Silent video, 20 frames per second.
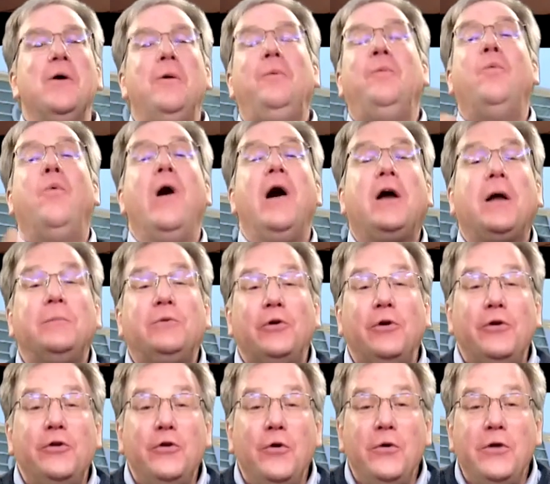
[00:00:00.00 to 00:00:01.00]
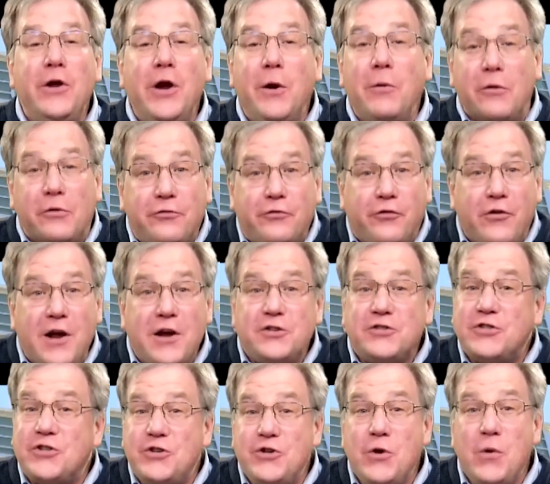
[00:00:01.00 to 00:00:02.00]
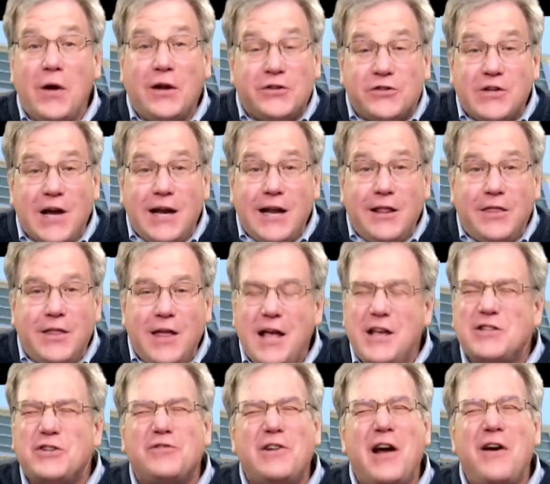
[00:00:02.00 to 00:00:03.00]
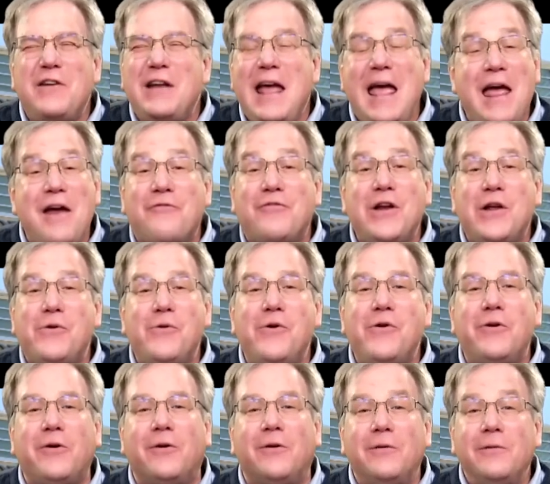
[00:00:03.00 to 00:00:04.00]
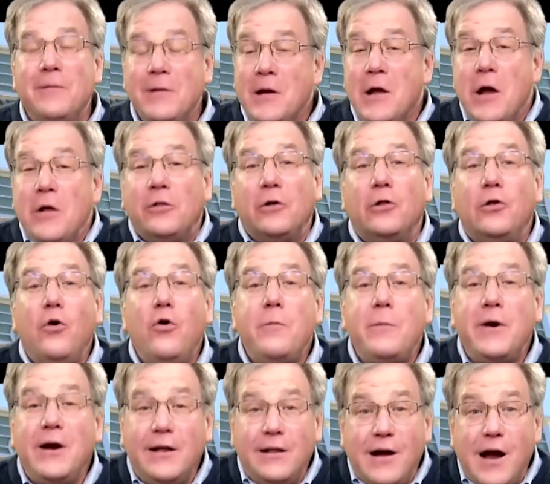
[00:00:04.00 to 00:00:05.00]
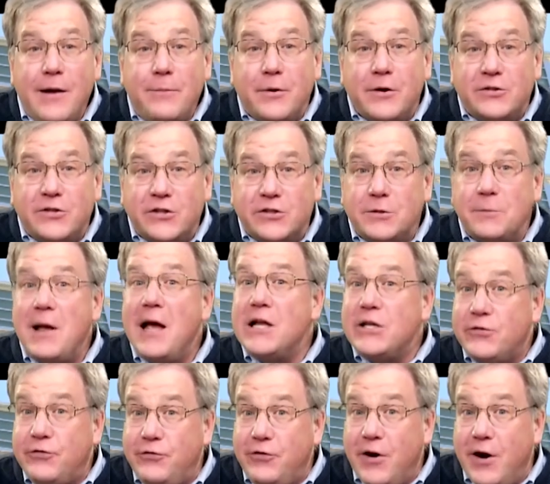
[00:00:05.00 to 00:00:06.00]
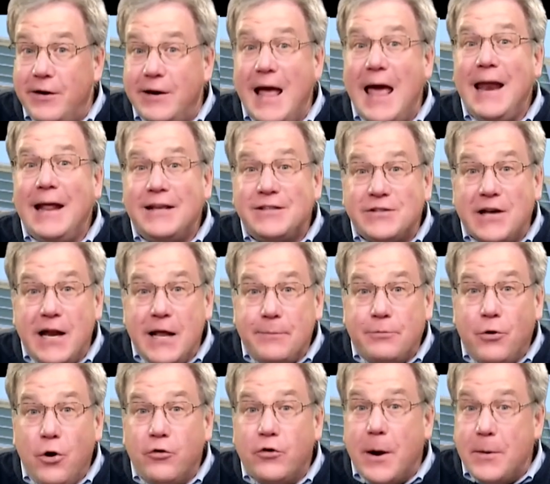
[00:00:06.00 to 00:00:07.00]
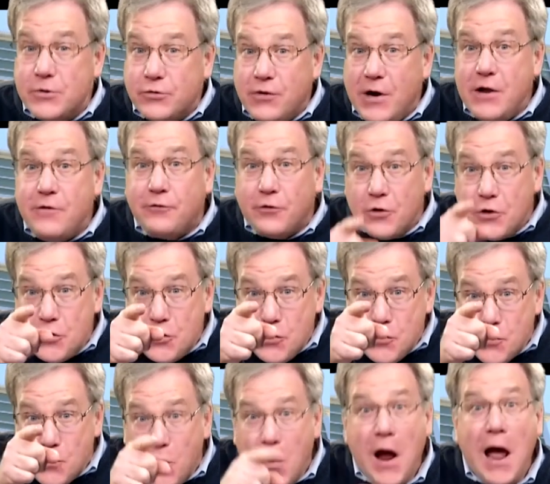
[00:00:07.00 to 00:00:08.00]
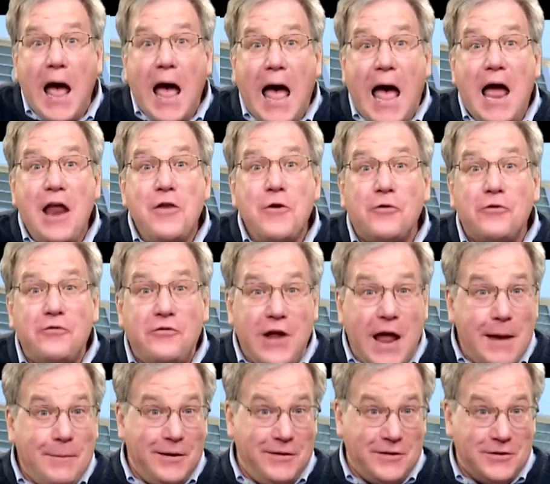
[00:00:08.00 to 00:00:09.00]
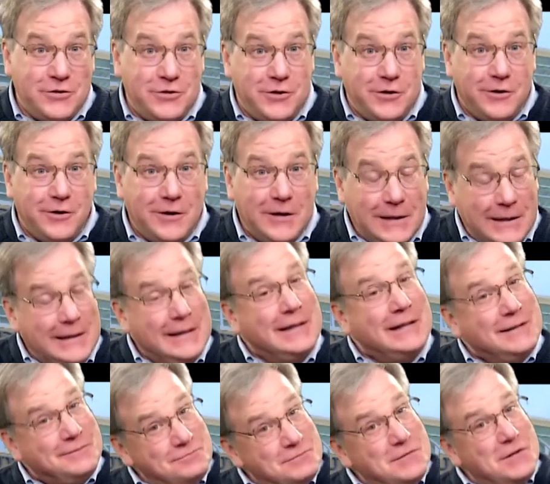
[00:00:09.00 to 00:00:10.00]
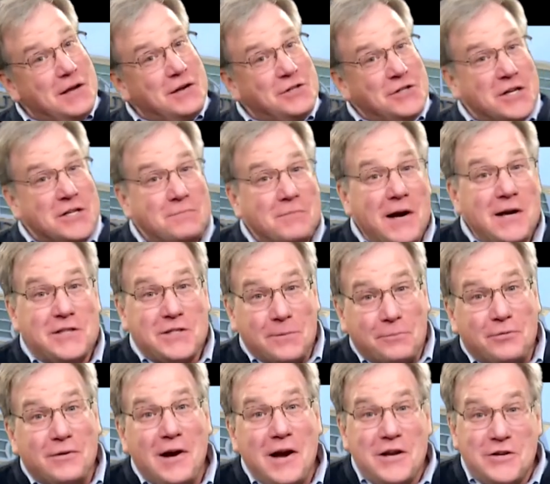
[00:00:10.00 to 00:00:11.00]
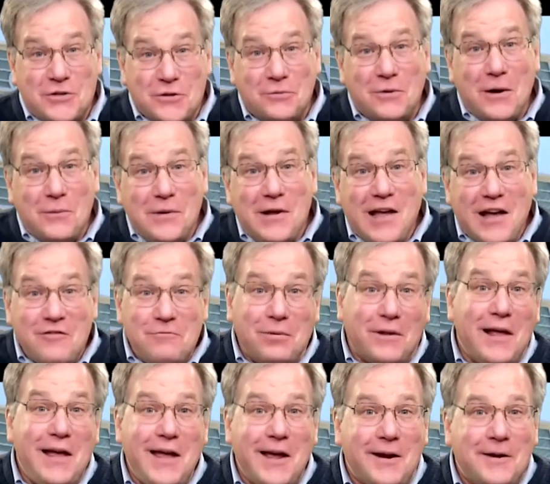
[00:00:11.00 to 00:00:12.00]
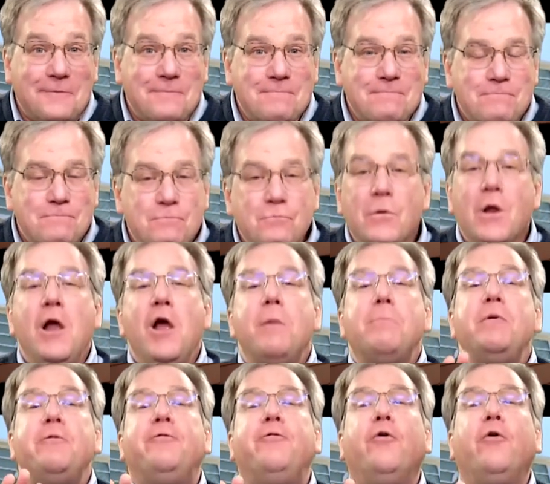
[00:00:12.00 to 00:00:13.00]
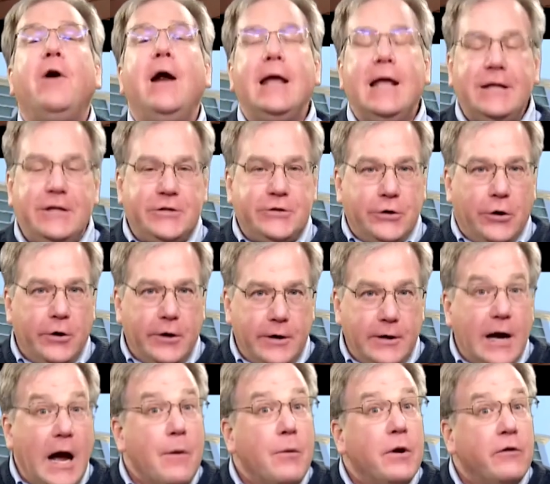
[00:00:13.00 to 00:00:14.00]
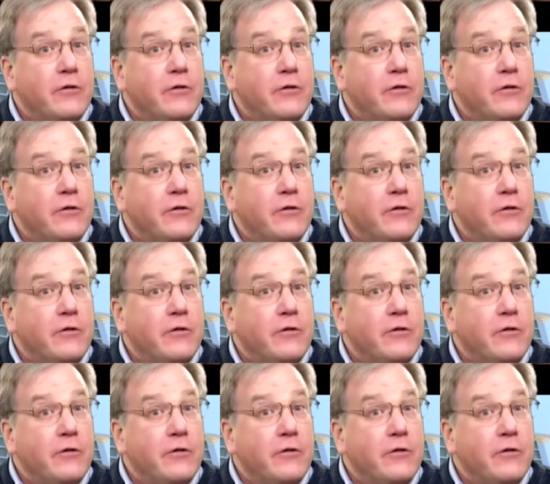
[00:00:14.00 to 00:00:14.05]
Welcome to a new year with fresh, new, exciting things around every corner. The Lower Merion Library System has fun and exciting programs ready for you and your family this year. It just might surprise you what we have planned. Before I get started, I want to